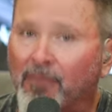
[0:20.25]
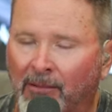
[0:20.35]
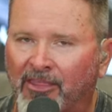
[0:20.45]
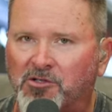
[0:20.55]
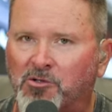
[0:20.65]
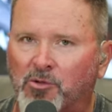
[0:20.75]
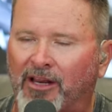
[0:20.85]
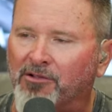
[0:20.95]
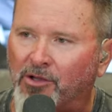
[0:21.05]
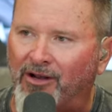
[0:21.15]
Remember, this was when
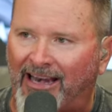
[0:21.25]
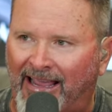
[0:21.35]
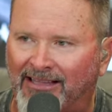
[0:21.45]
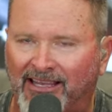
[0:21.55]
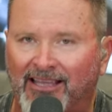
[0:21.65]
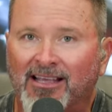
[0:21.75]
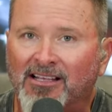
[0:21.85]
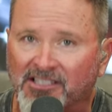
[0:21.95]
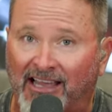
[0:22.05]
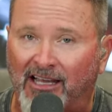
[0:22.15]
he was doing an anti
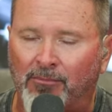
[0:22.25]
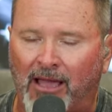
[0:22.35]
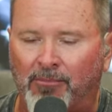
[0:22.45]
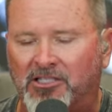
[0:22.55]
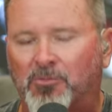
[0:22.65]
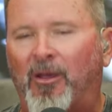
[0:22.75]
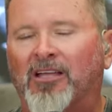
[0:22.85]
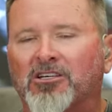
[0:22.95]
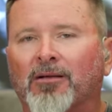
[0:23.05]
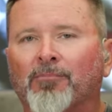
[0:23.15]
Second Amendment
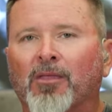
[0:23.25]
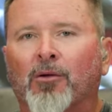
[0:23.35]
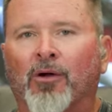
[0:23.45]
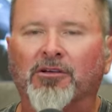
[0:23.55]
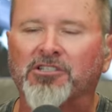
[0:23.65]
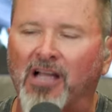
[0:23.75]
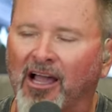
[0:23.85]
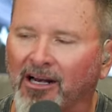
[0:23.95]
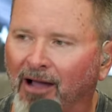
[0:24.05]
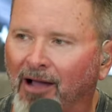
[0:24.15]
speech where he was
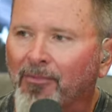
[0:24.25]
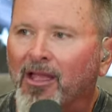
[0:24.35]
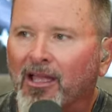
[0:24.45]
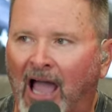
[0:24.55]
talking about,